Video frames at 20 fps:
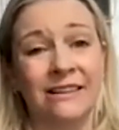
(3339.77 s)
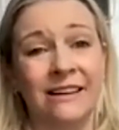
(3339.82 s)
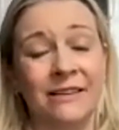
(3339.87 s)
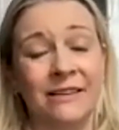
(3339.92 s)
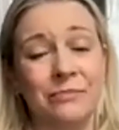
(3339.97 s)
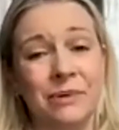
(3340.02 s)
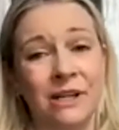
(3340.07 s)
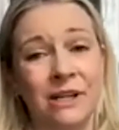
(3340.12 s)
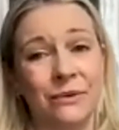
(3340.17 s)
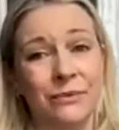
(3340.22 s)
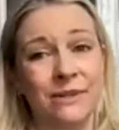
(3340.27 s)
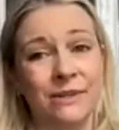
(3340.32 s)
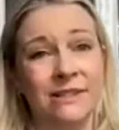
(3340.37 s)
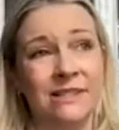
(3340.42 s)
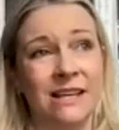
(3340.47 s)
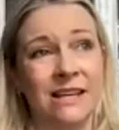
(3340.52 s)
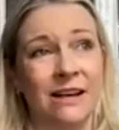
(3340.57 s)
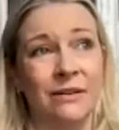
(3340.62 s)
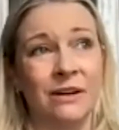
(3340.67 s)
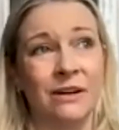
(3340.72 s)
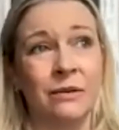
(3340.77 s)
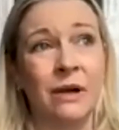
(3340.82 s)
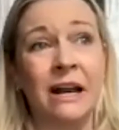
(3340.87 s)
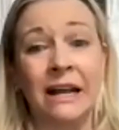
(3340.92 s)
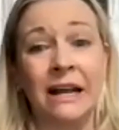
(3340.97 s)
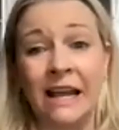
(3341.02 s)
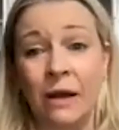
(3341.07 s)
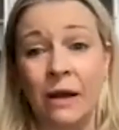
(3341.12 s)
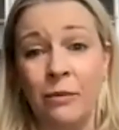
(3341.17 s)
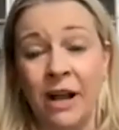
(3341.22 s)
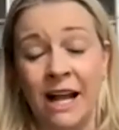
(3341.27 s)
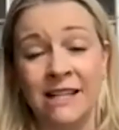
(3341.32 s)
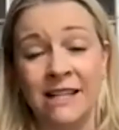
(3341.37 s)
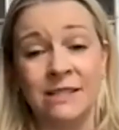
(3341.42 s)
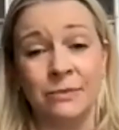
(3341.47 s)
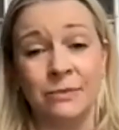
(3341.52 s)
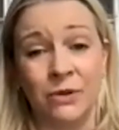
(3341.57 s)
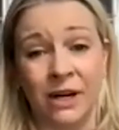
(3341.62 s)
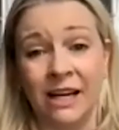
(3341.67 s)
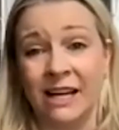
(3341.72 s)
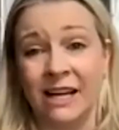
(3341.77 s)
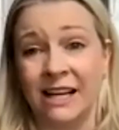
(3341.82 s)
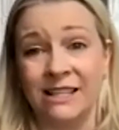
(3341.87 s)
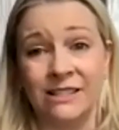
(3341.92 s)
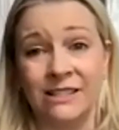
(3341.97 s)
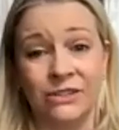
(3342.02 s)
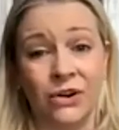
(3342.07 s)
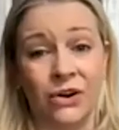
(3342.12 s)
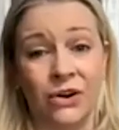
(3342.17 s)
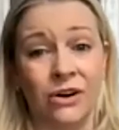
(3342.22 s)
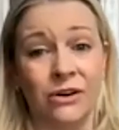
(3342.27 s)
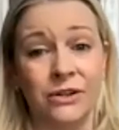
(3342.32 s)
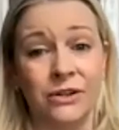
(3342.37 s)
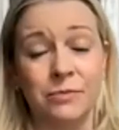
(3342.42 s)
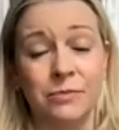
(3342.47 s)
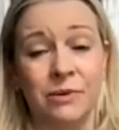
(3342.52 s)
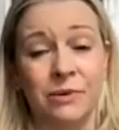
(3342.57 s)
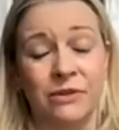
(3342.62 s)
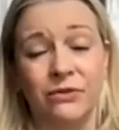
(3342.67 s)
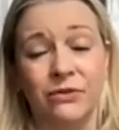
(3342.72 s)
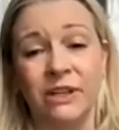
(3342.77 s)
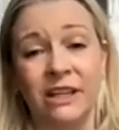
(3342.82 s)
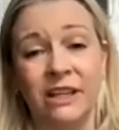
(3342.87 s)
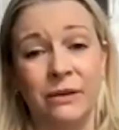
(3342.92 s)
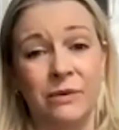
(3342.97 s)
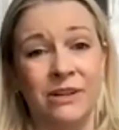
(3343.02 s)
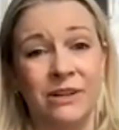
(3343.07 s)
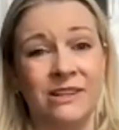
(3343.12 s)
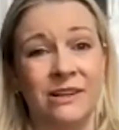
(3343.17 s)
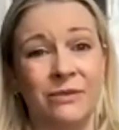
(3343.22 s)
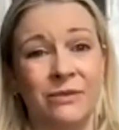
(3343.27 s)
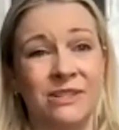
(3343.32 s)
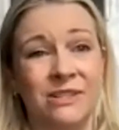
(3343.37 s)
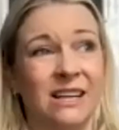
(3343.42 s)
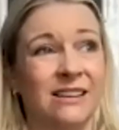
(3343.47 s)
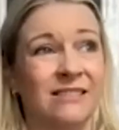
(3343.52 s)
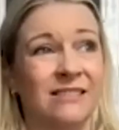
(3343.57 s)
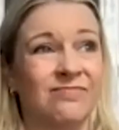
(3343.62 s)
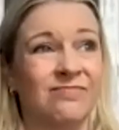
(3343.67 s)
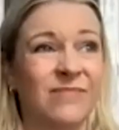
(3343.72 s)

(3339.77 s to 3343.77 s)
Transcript: But it was, and again, we had some great guest stars, but really it was like,